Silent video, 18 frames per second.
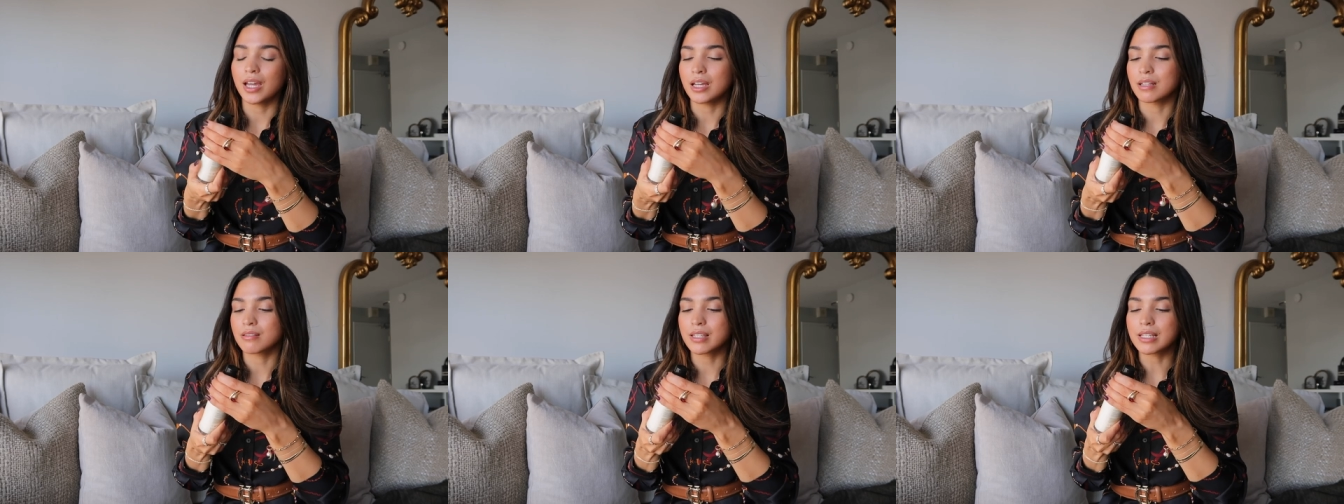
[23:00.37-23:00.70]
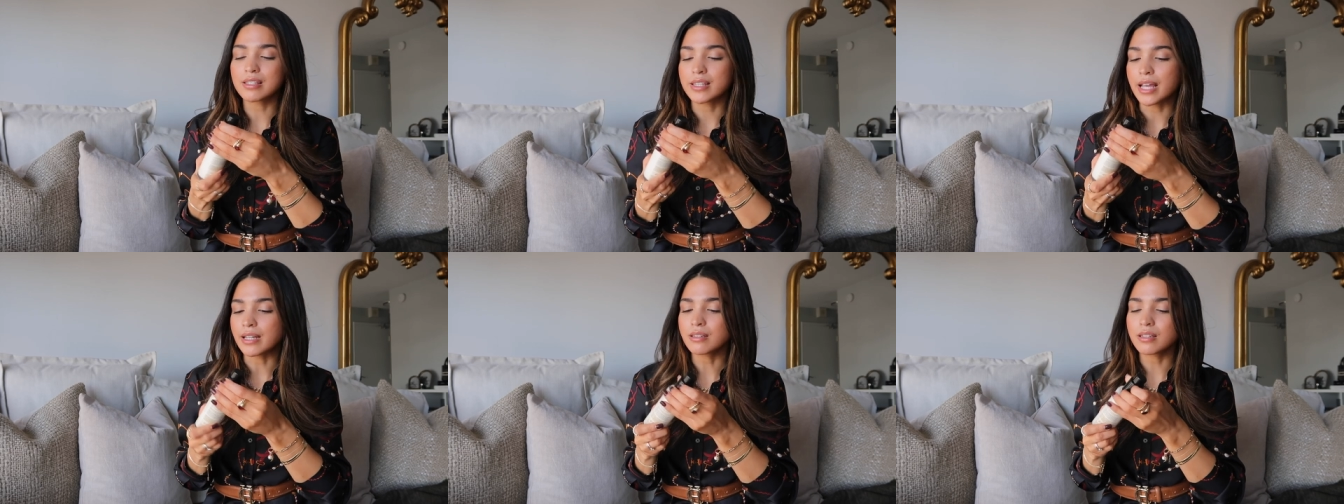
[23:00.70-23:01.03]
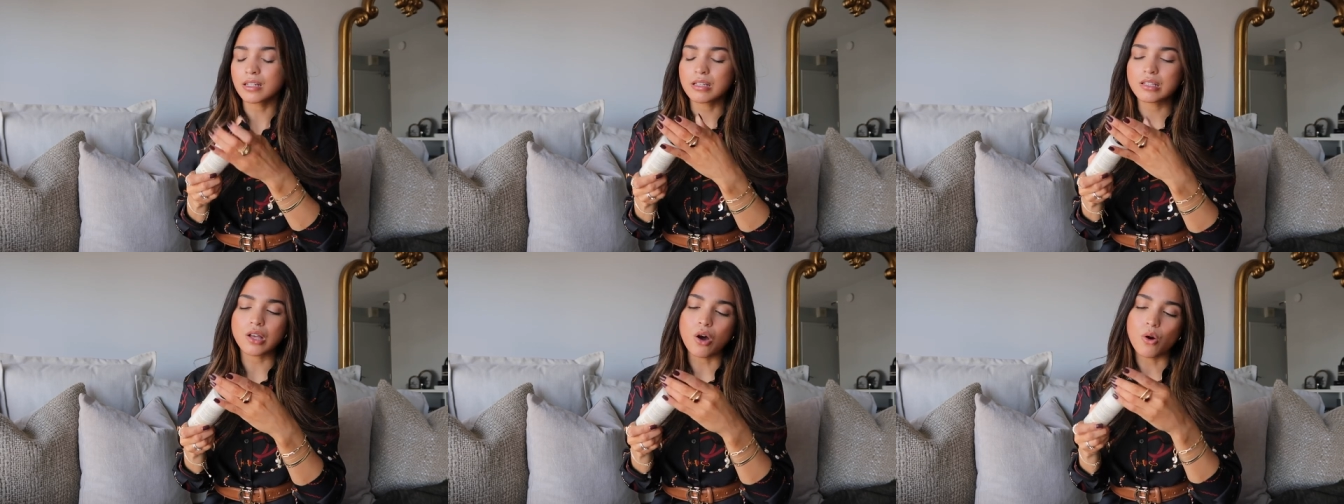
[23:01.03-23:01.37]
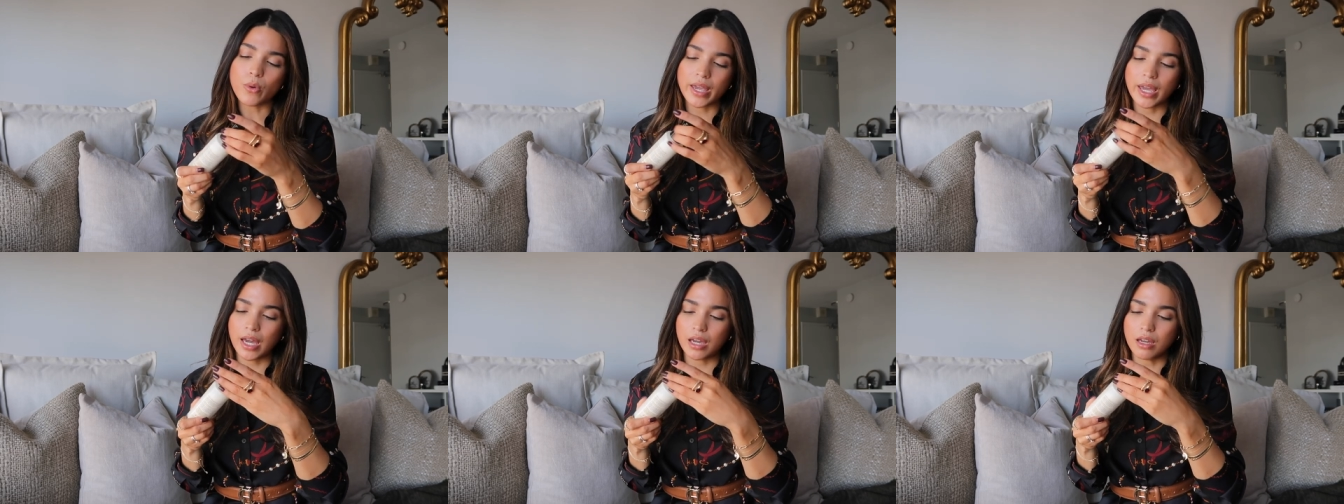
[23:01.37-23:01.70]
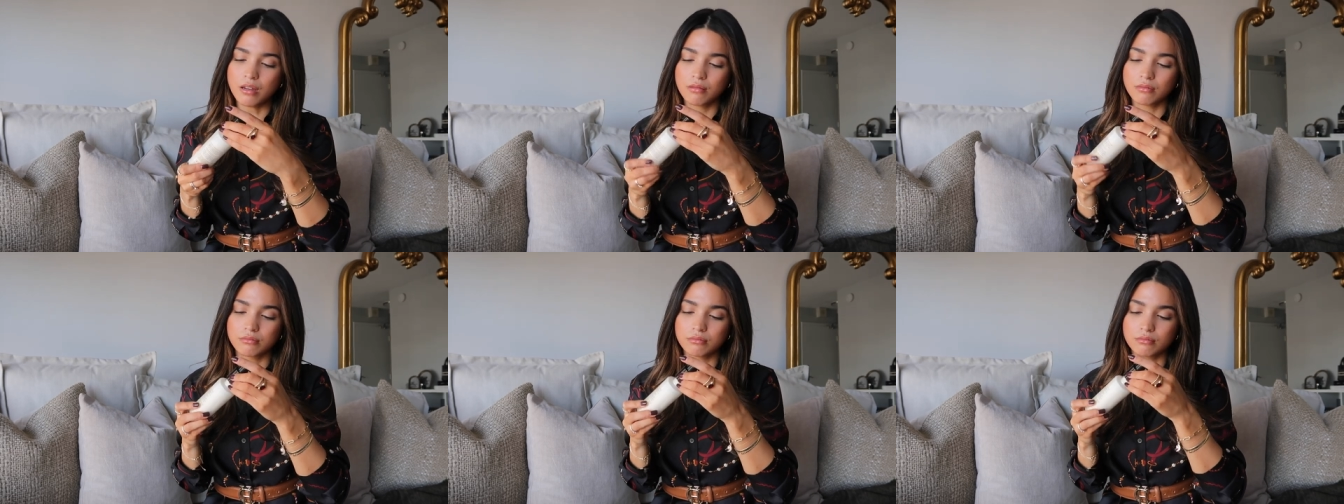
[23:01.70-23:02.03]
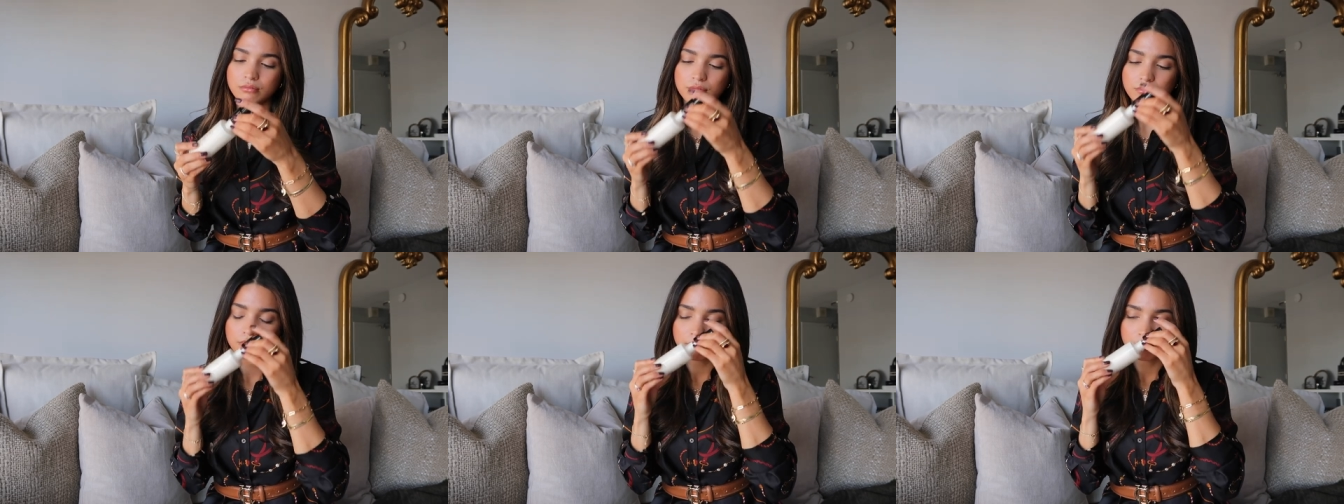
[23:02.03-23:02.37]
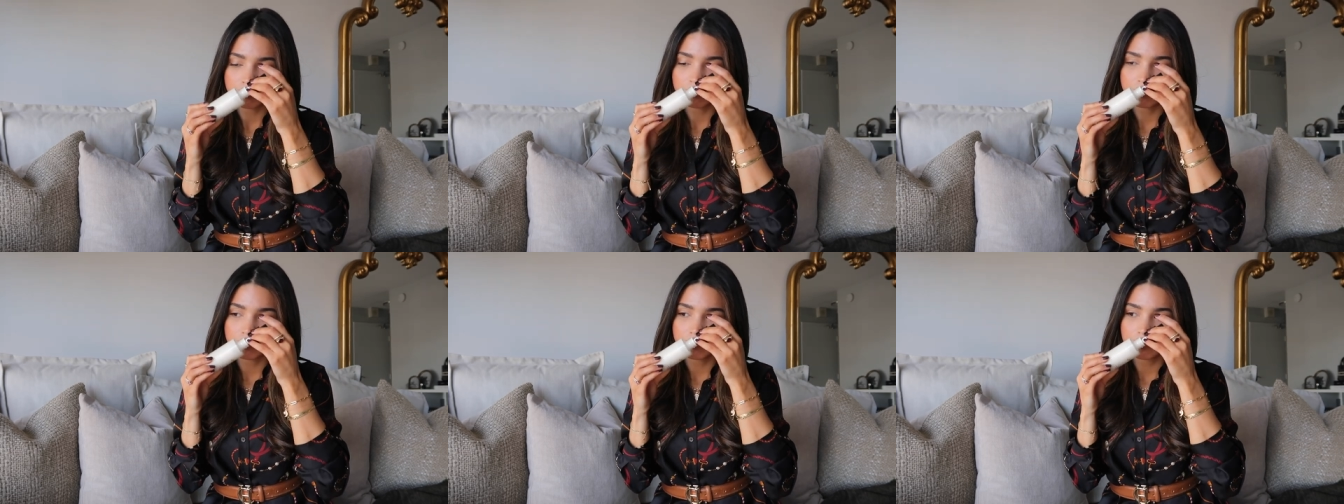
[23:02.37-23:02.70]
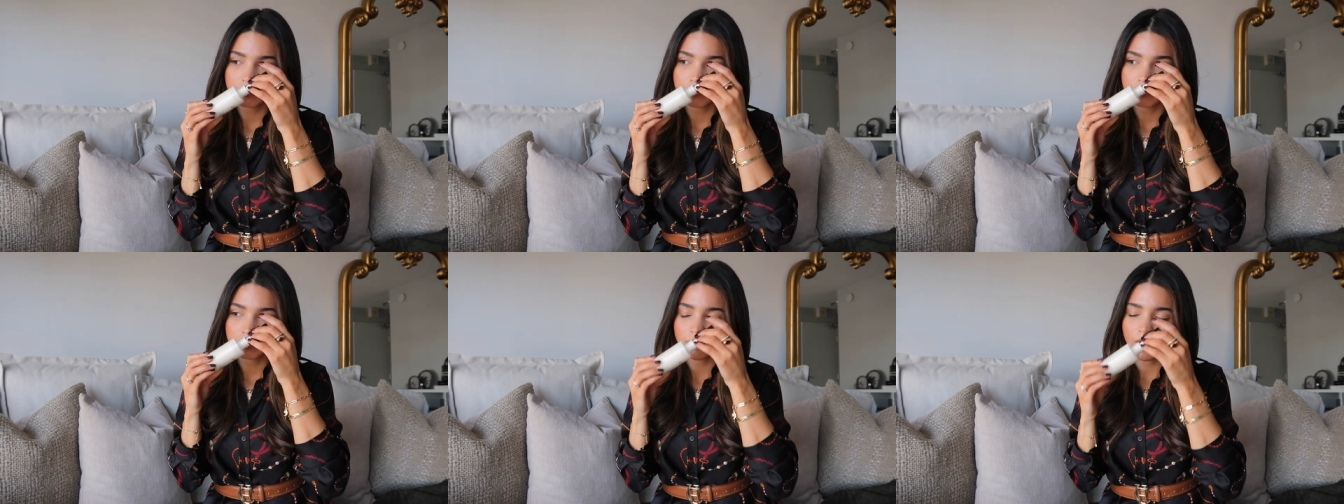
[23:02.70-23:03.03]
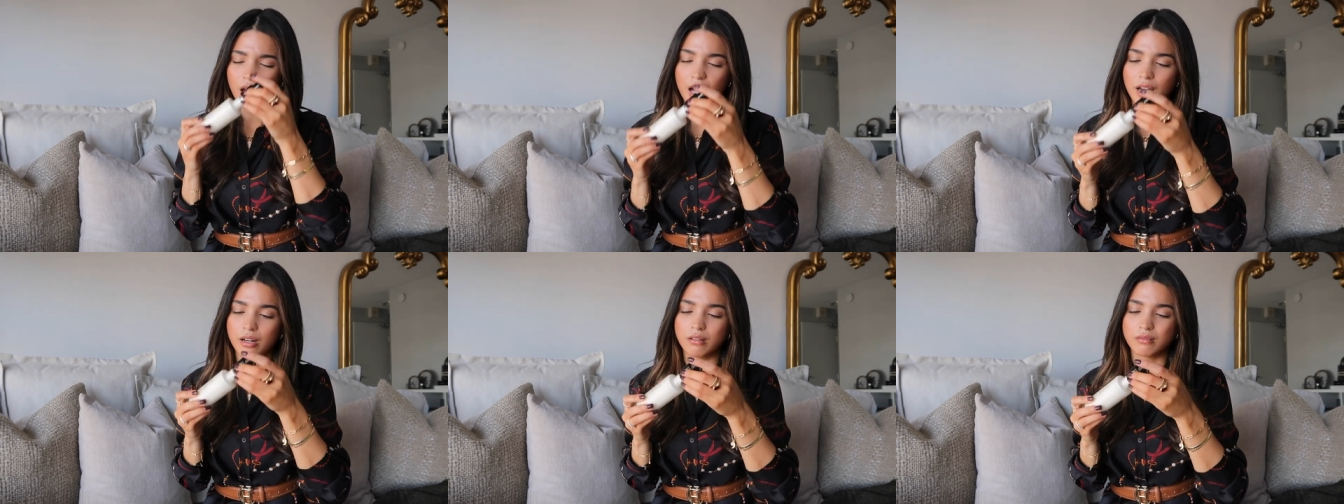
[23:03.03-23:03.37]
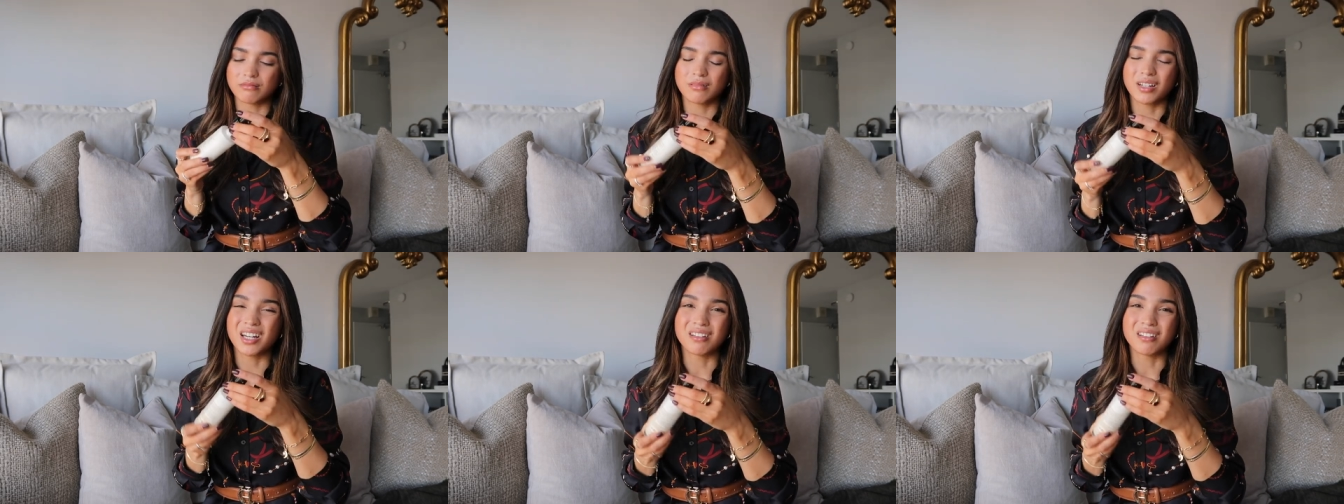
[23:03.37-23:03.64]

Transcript: it, the scent is okay. I don't,